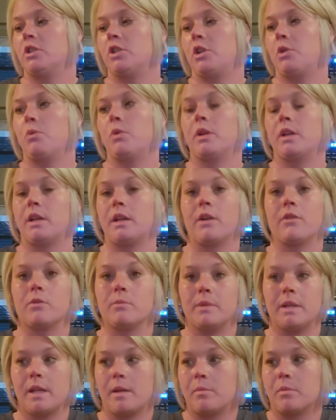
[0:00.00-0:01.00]
you wouldn't have never
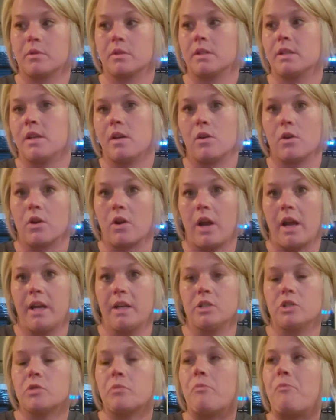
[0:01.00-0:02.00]
been able to tell her
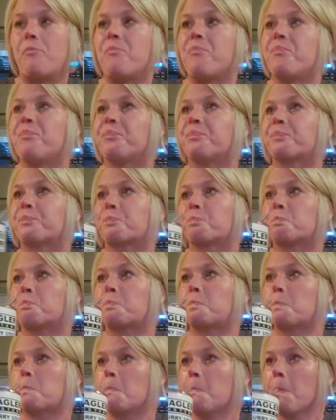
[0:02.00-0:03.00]
age.
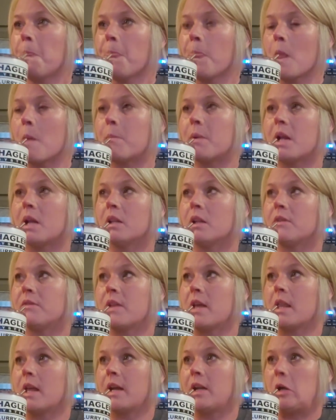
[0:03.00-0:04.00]
But I love
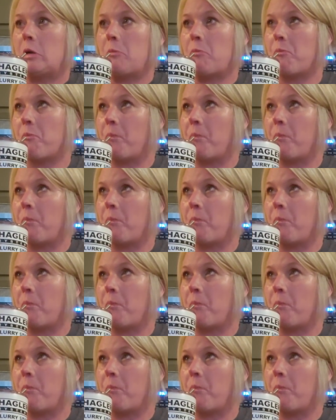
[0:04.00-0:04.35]
that lady.